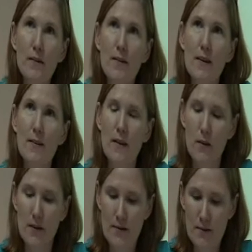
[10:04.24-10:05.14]
that they did
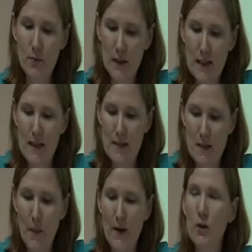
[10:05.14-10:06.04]
really
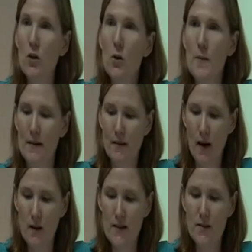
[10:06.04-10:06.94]
inspired Collomb and his
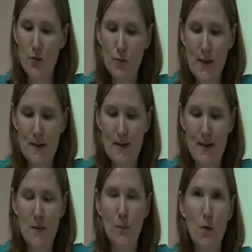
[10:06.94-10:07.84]
colleagues to
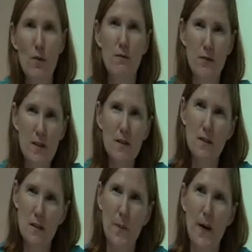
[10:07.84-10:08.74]
reassess both the physical
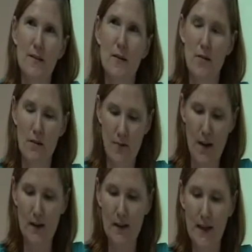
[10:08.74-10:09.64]
space of the
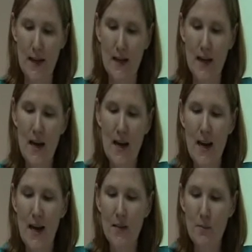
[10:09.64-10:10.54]
FAN clinic
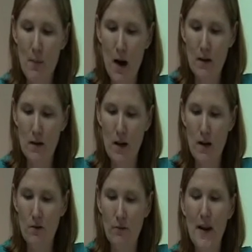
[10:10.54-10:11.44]
and the model
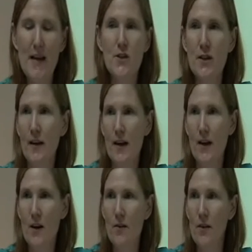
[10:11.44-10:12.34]
of patient
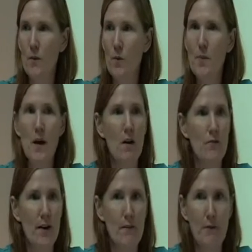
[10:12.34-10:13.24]
care that would be
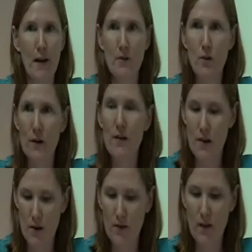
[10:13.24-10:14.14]
offered at FAN during
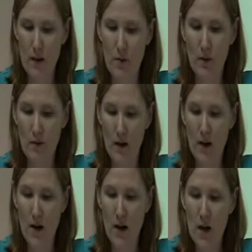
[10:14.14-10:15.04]
the years that he was
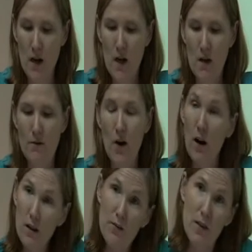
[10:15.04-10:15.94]
there. For
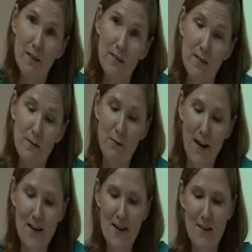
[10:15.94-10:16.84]
all of this,
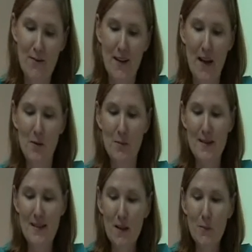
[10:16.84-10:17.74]
FAN even came to be
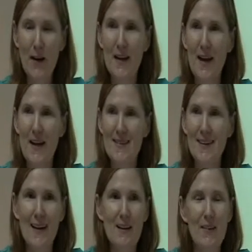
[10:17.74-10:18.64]
celebrated as a
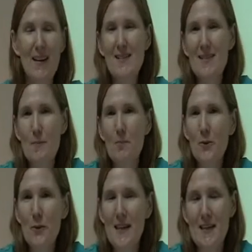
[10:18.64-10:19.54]
kind of
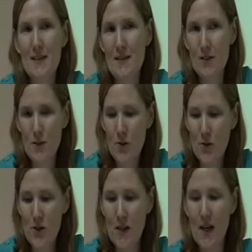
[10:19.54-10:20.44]
exemplary
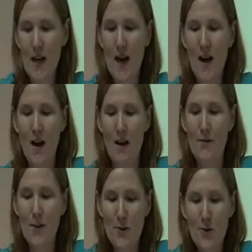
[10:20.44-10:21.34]
institution
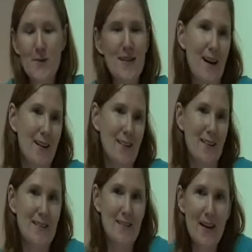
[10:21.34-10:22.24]
of the new
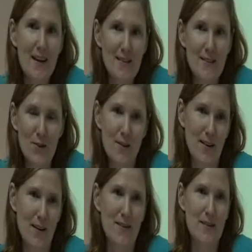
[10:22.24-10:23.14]
Senegalese state during the
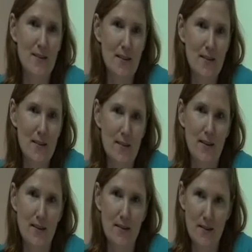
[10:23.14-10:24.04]
1960s and
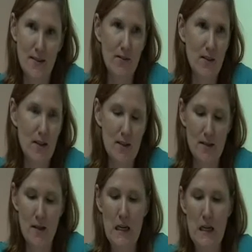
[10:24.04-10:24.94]

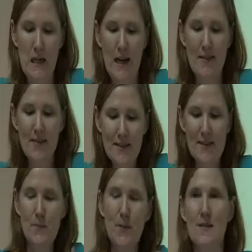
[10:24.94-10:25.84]
1970s. And this is
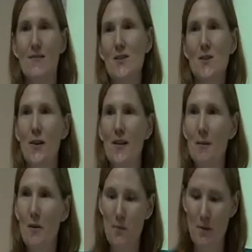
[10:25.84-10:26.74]
the piece of the story that
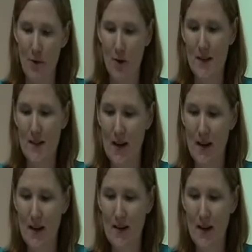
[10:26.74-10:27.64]
I'm going to be focusing
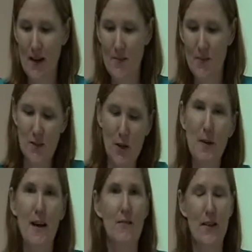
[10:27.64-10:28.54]
on. It's going to
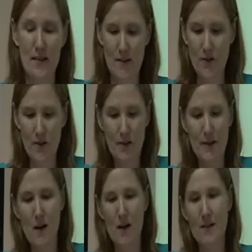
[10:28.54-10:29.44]
be kind of at the center of my
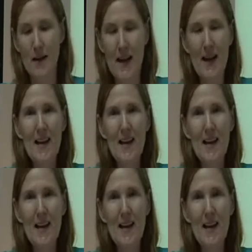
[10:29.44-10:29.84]
talk today.